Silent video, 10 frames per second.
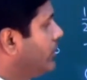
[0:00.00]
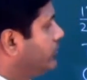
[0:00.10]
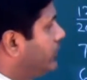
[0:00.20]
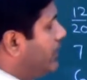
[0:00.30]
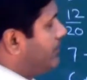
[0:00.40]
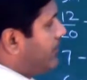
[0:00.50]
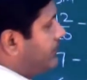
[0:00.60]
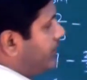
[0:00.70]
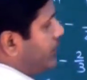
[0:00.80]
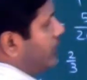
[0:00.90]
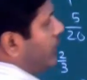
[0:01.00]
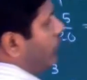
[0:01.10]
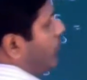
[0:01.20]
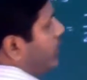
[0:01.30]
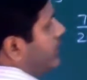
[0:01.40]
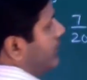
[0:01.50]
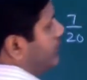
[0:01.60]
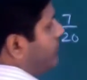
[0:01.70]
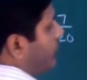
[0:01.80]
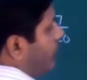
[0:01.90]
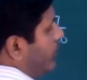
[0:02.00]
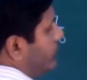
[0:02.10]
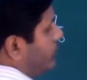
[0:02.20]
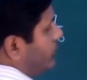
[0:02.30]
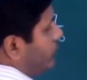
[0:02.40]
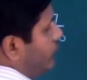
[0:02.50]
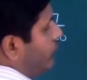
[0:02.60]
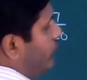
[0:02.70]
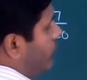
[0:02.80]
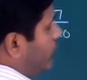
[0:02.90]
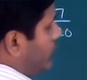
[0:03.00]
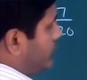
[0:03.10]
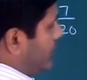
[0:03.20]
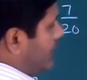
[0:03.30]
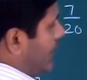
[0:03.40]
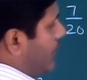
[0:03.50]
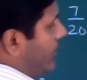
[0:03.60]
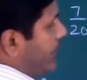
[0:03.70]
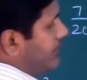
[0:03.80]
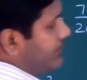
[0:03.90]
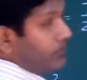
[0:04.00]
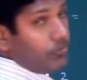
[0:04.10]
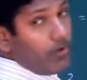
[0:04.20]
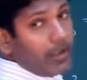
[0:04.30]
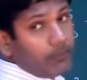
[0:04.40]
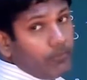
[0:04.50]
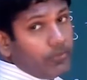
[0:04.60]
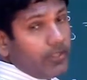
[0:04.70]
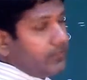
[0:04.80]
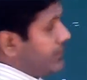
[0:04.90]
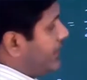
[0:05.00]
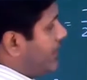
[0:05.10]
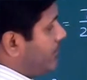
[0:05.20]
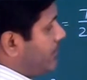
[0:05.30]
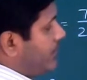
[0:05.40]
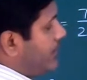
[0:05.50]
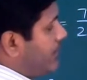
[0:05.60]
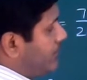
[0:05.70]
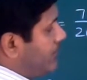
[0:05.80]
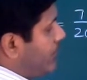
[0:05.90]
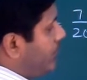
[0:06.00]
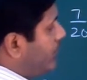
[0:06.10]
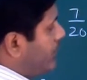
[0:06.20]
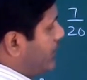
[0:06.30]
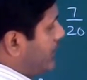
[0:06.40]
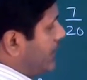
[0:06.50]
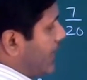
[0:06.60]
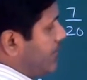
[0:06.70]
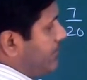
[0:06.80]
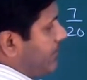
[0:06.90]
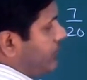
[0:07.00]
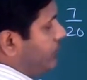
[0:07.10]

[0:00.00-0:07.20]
So that makes it 1 times 4 is 4. So now I can subtract. Both has a common denominator. 9 minus